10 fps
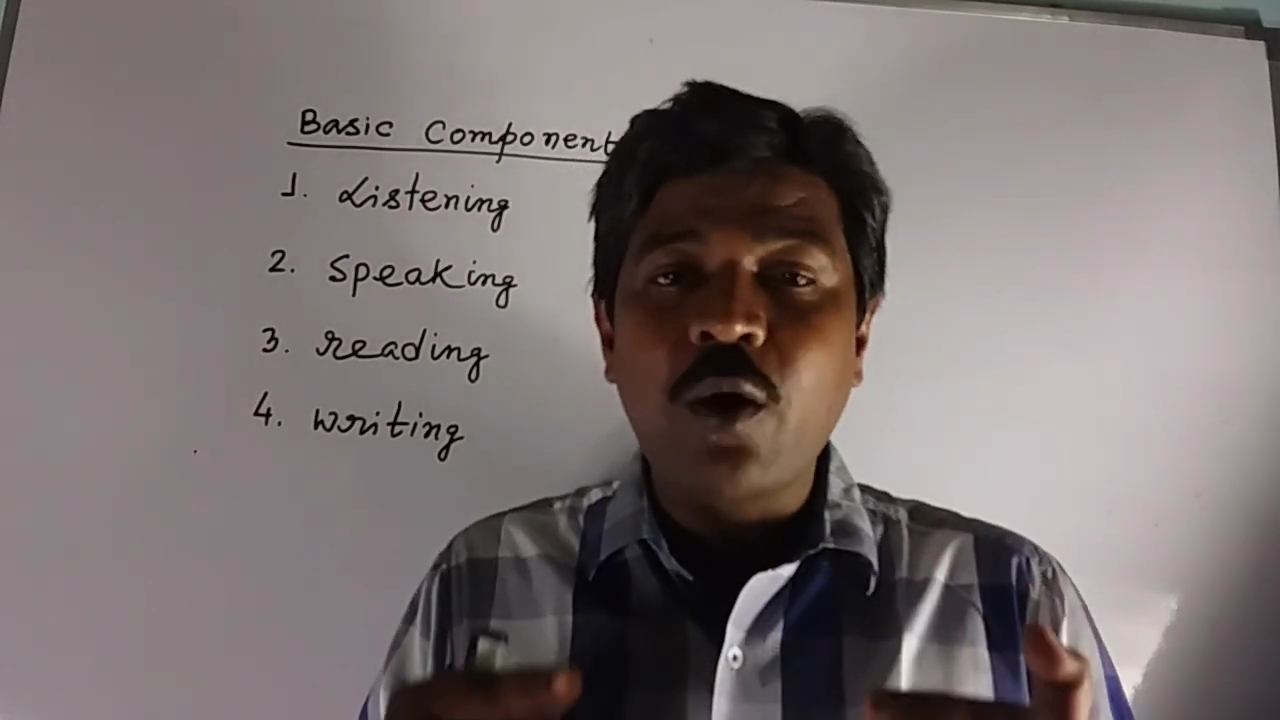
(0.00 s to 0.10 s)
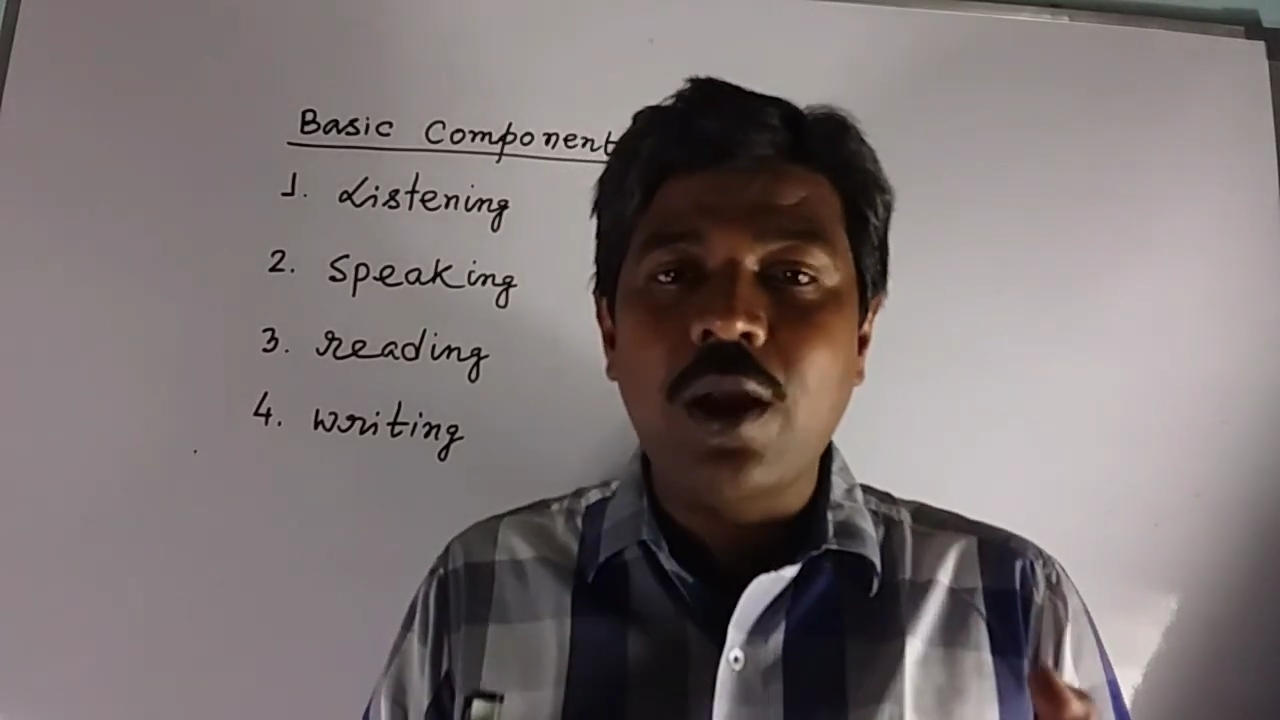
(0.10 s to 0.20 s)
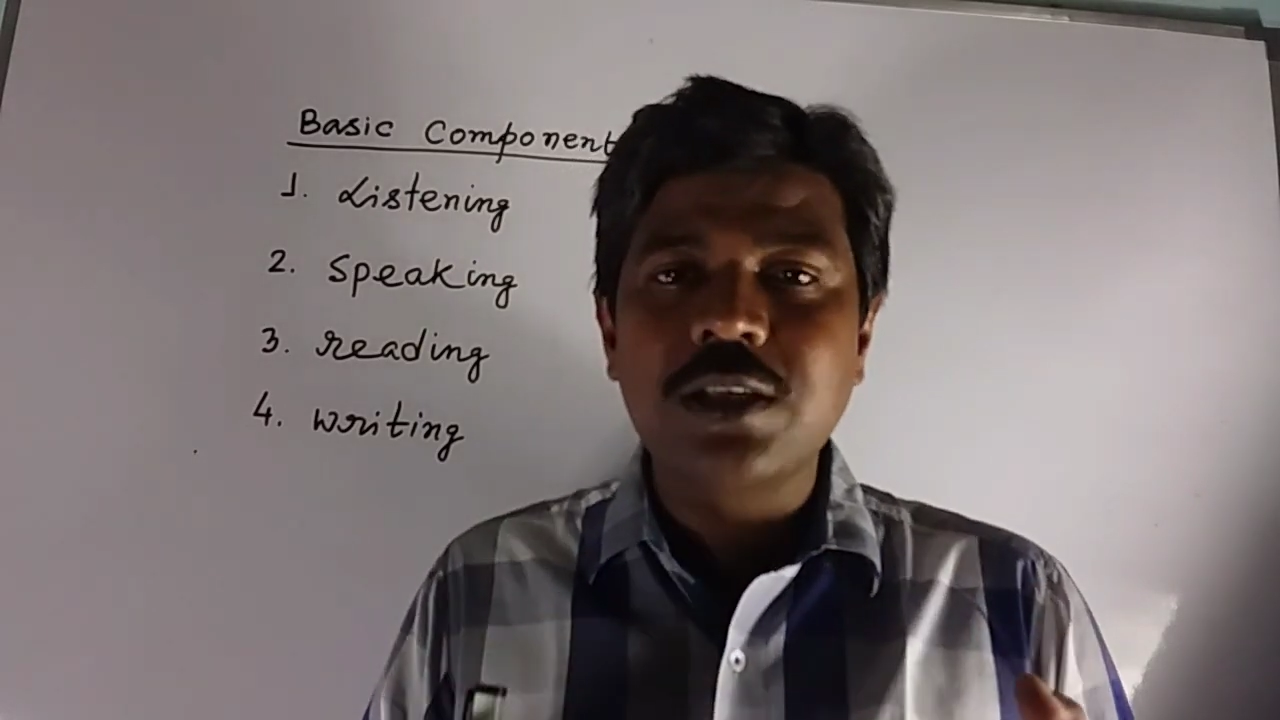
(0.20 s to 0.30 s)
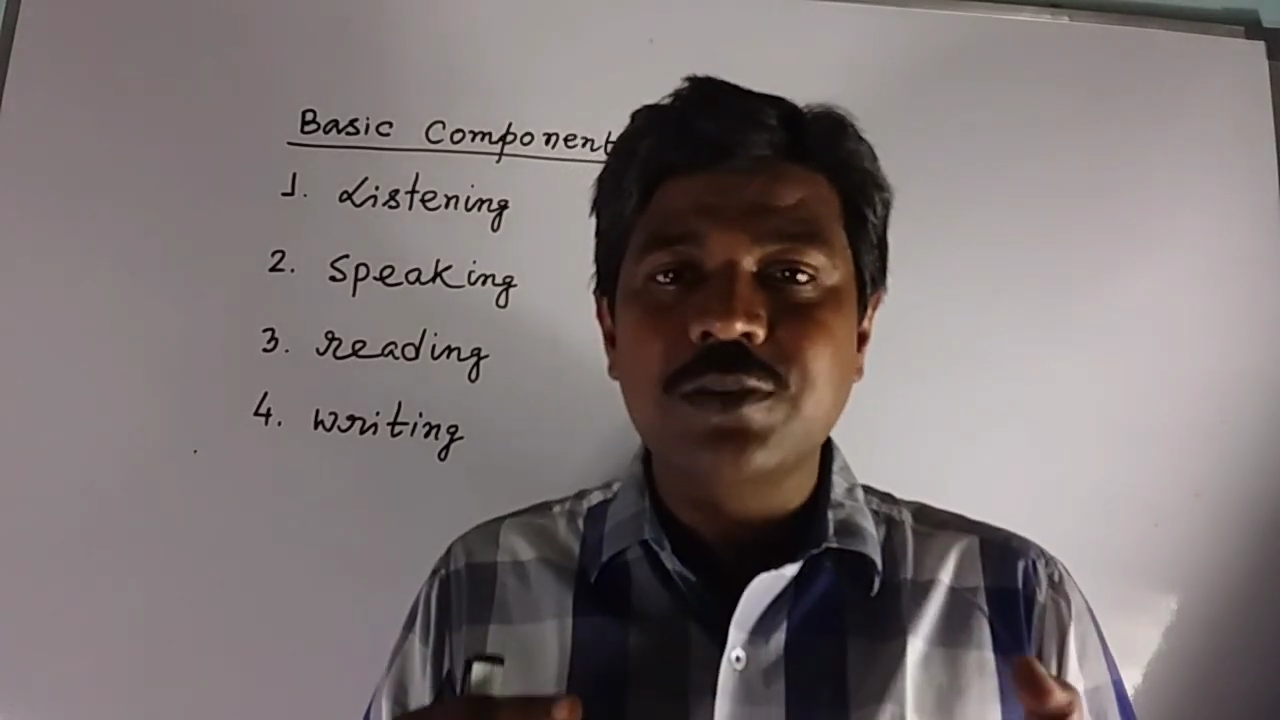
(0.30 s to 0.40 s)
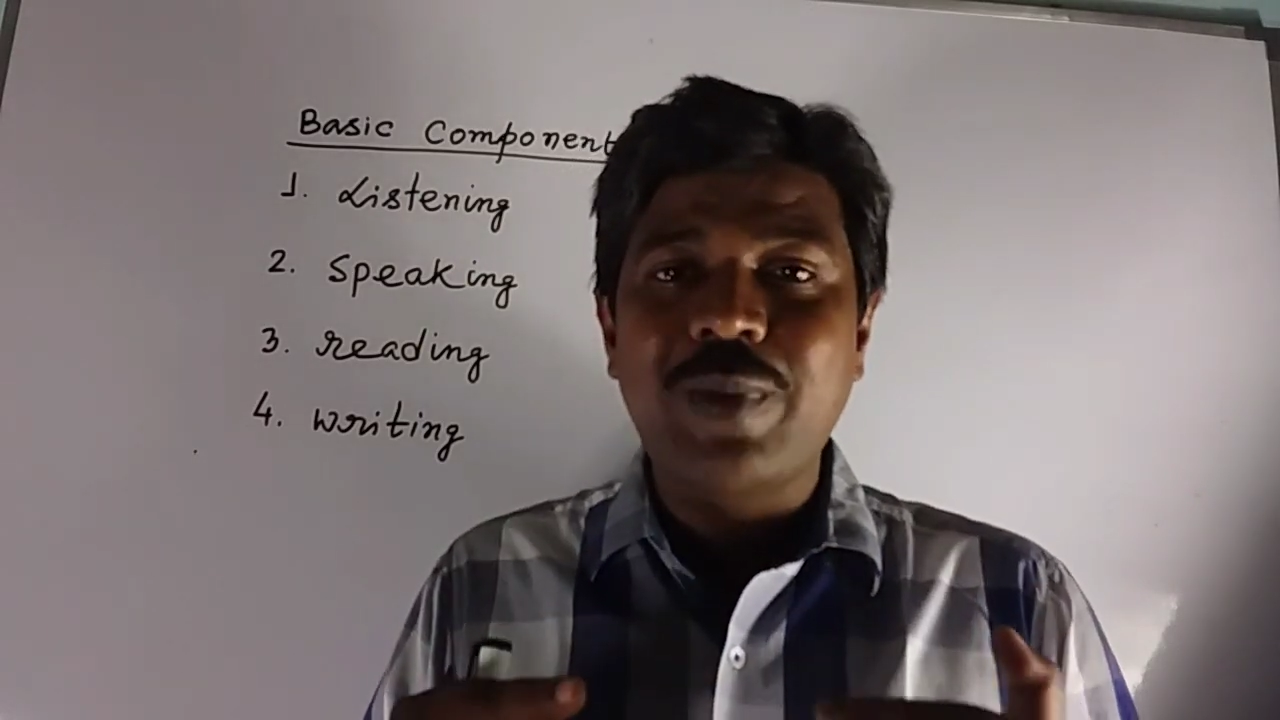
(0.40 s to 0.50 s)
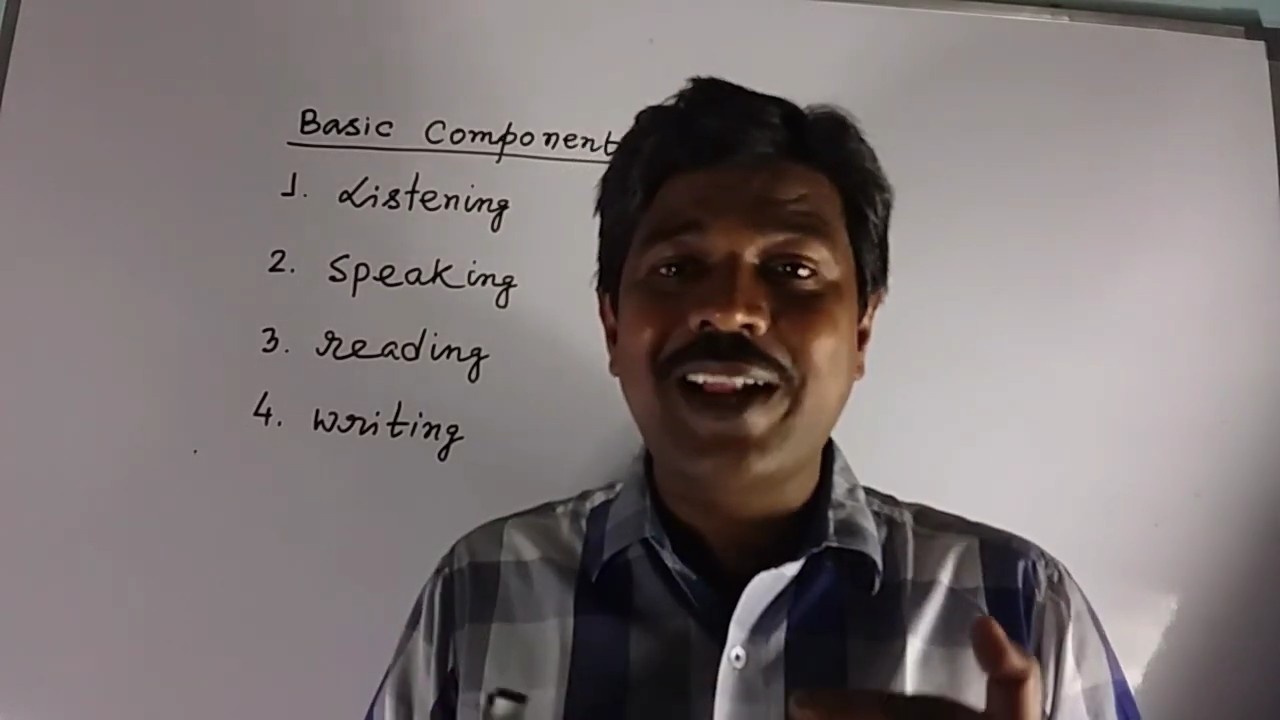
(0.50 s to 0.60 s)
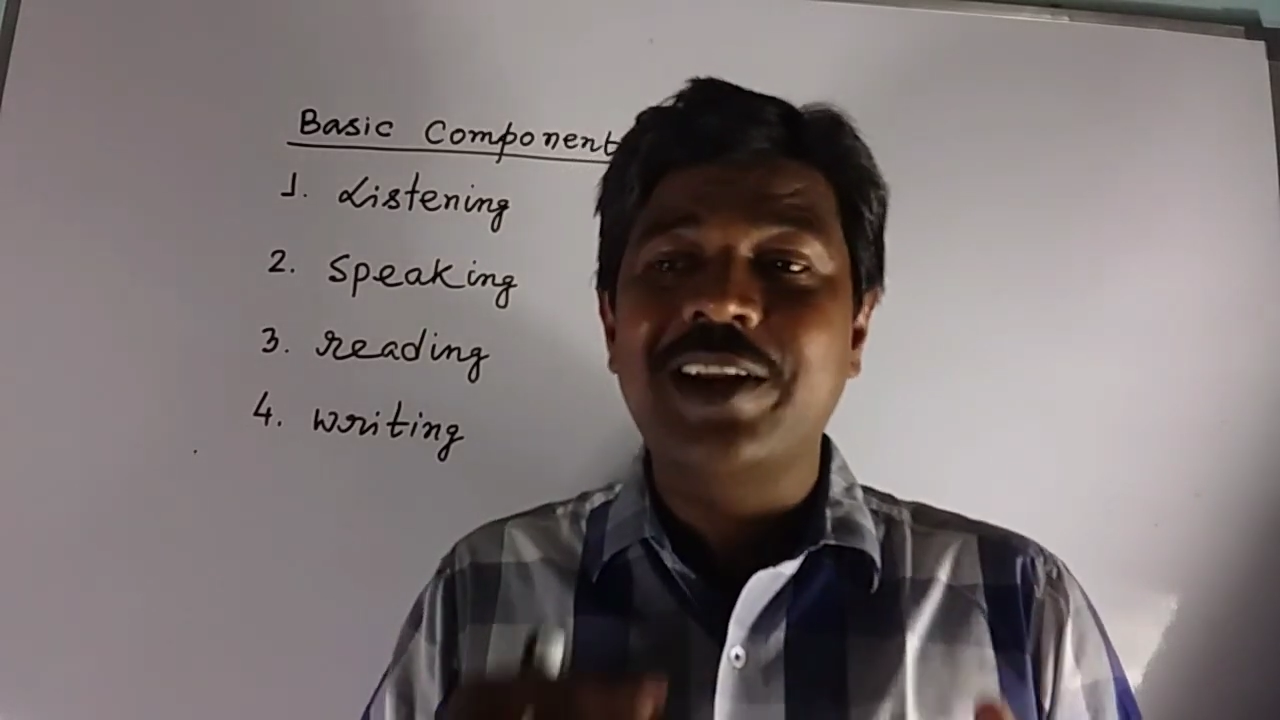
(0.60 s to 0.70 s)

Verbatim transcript: noise by